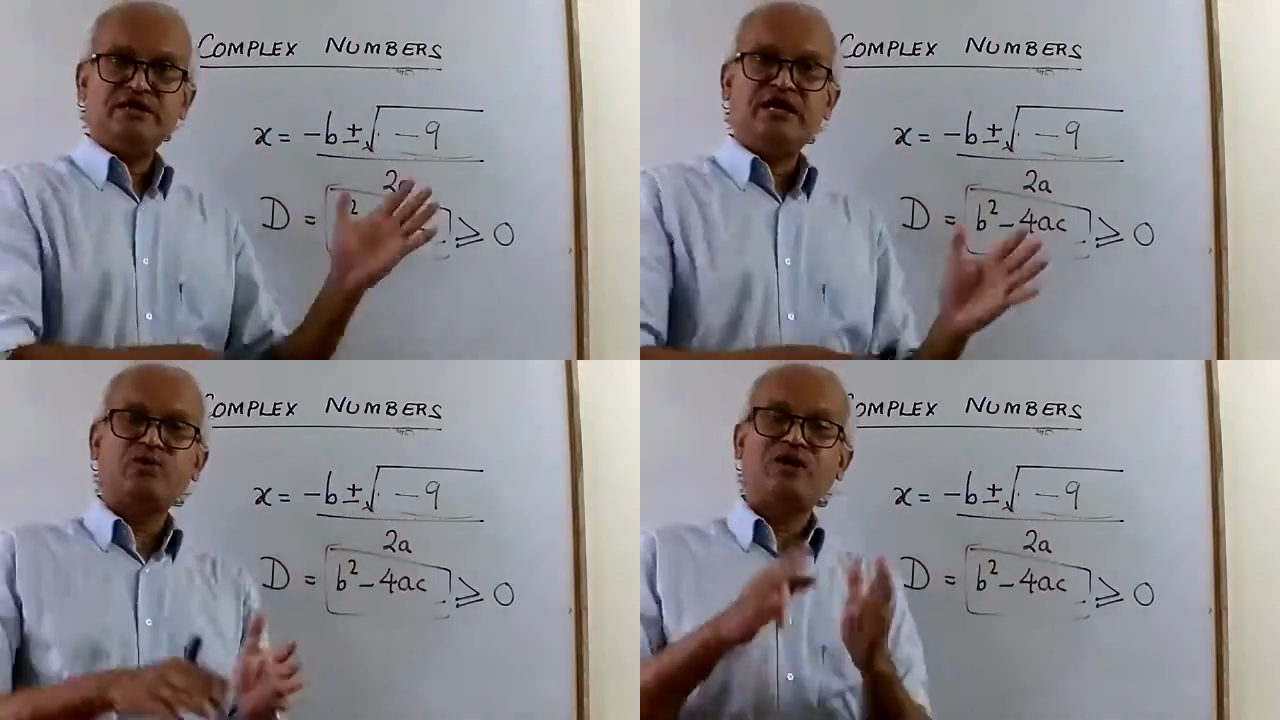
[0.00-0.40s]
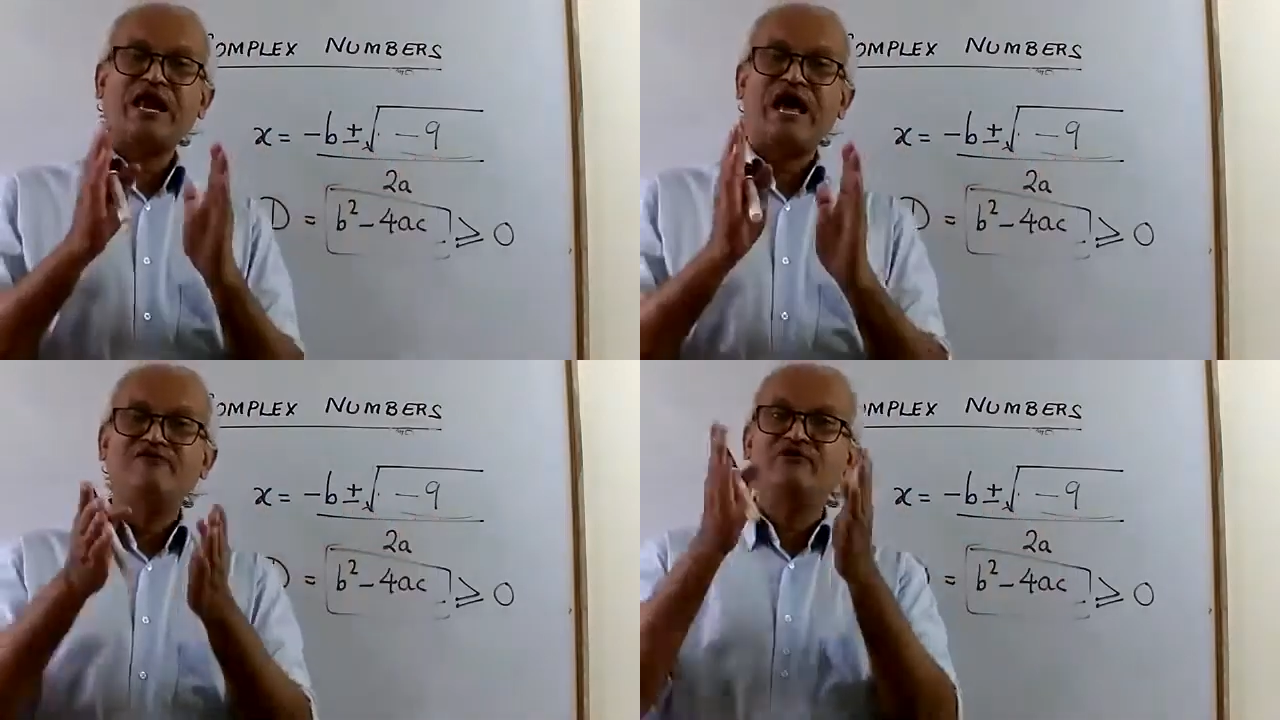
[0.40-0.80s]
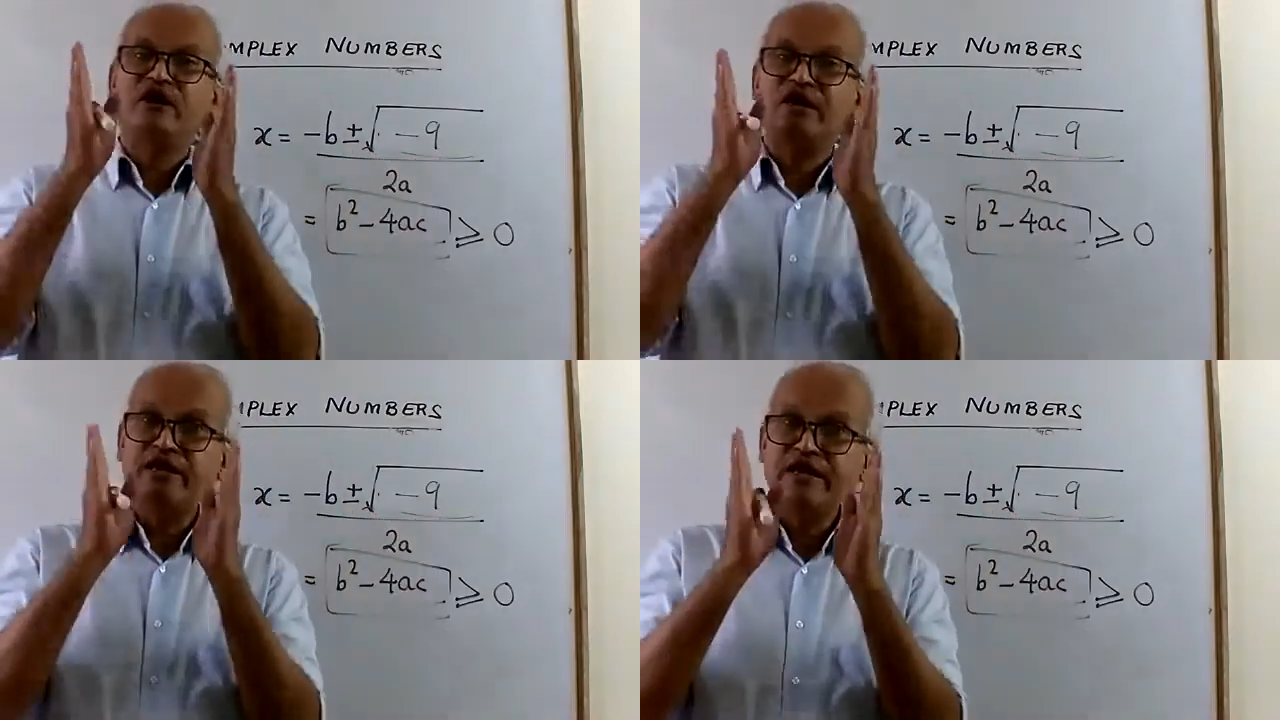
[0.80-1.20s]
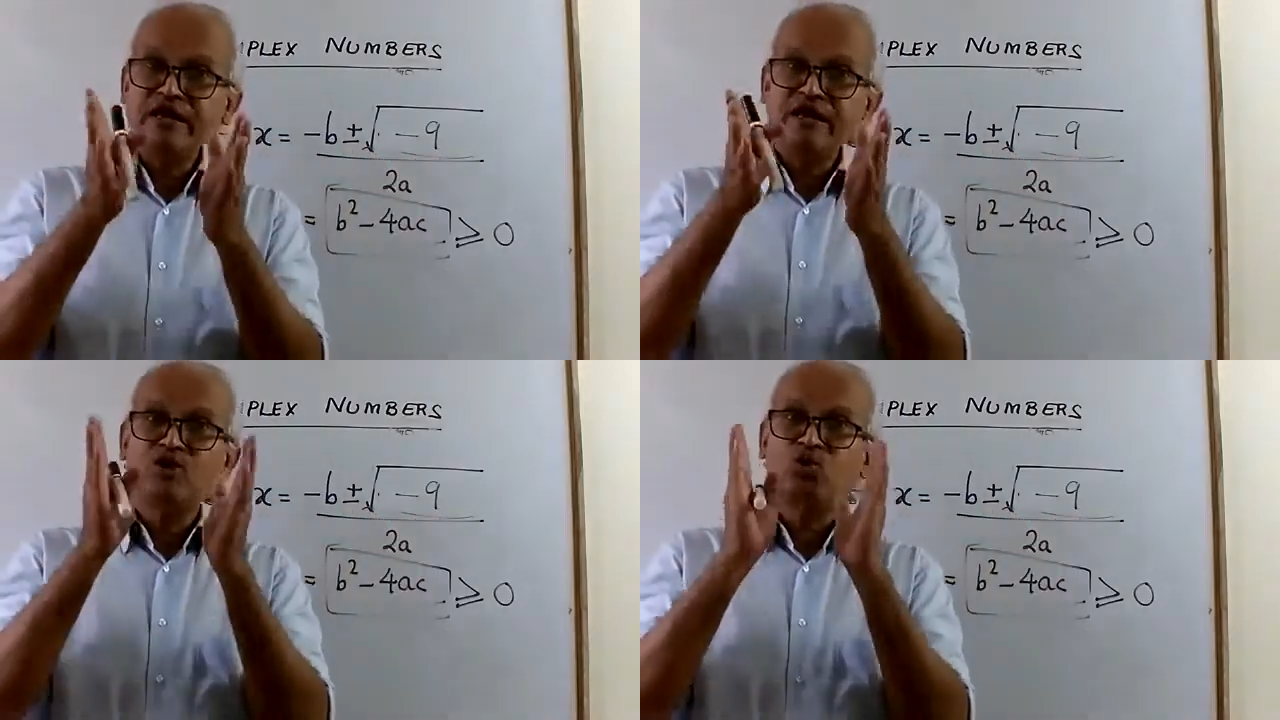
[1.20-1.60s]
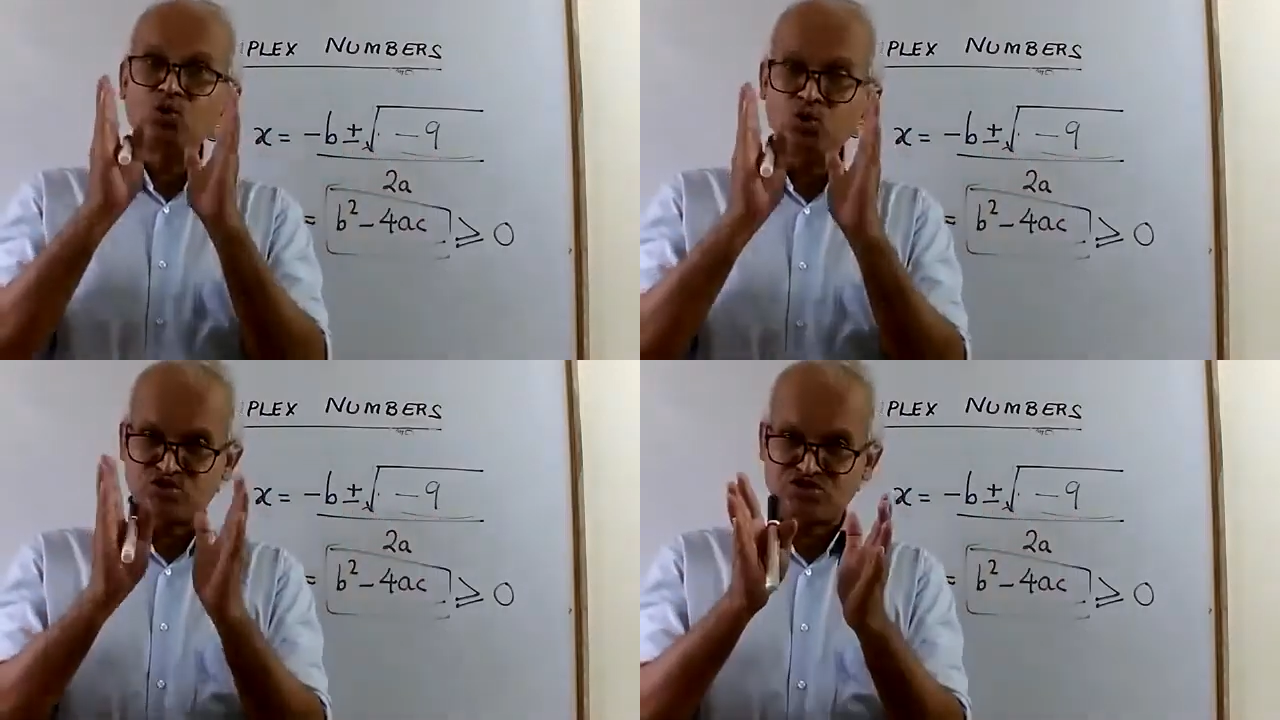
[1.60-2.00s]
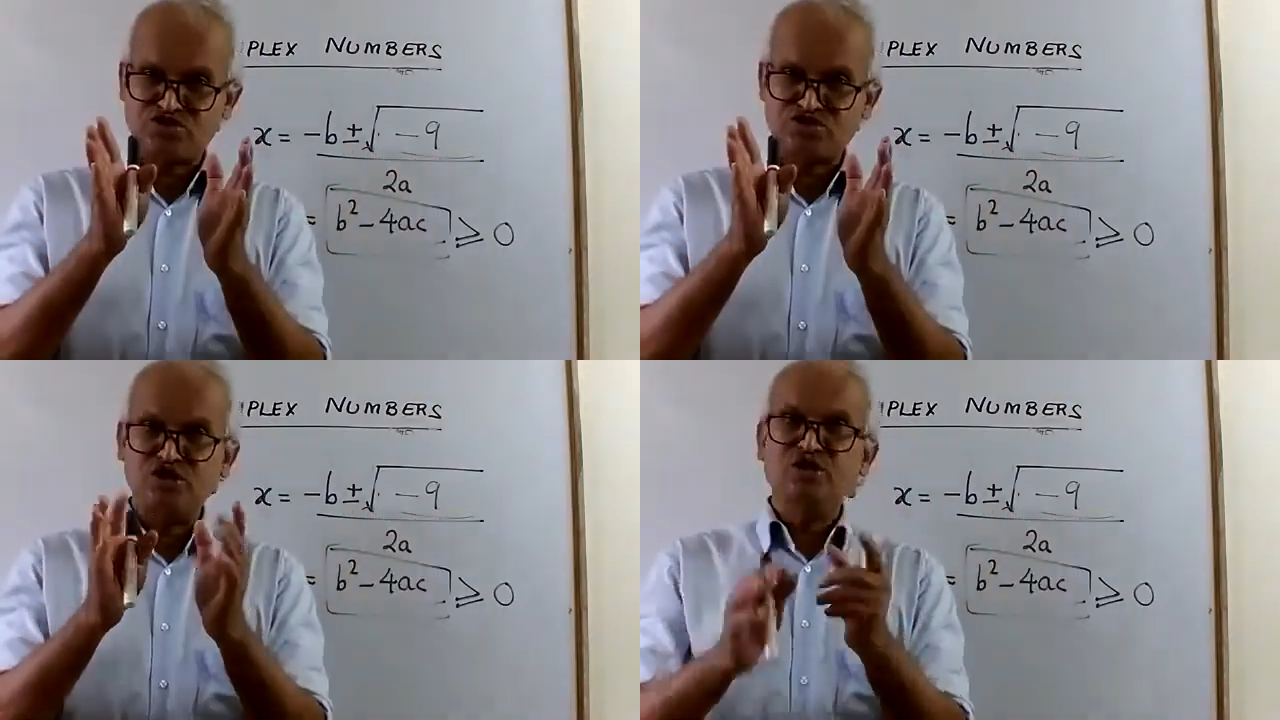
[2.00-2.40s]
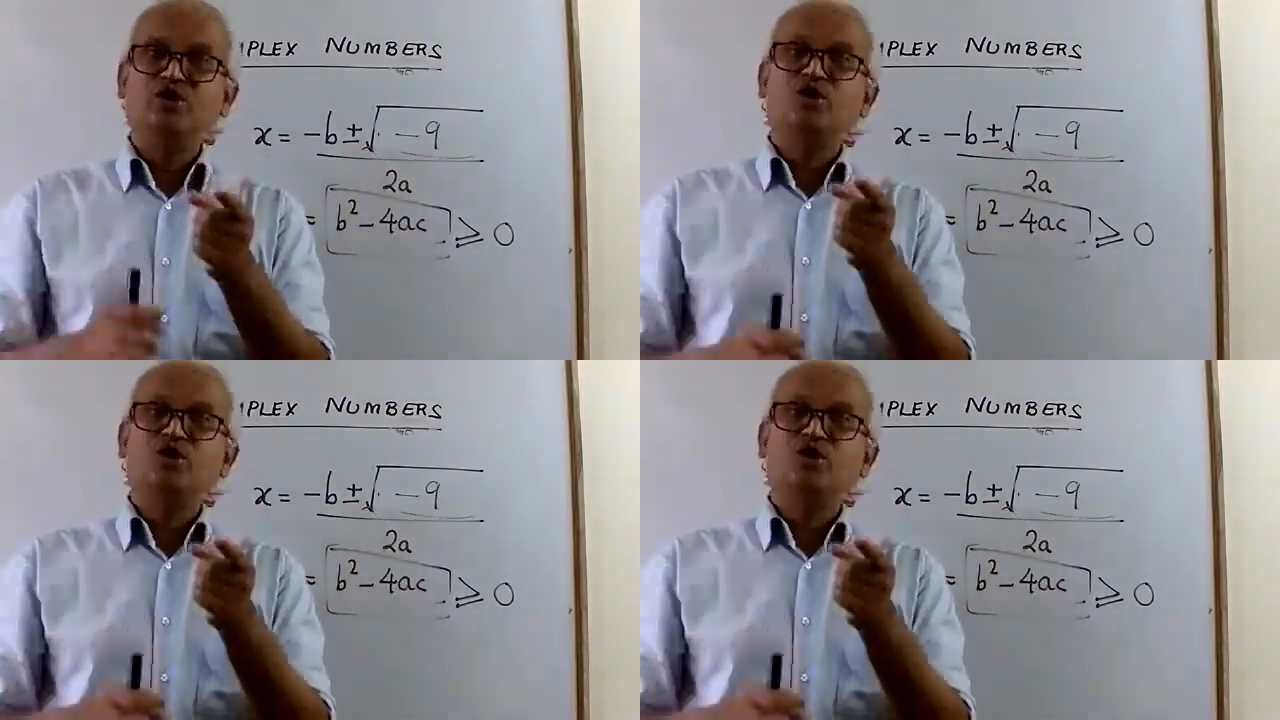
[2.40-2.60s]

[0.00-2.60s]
it will have real roots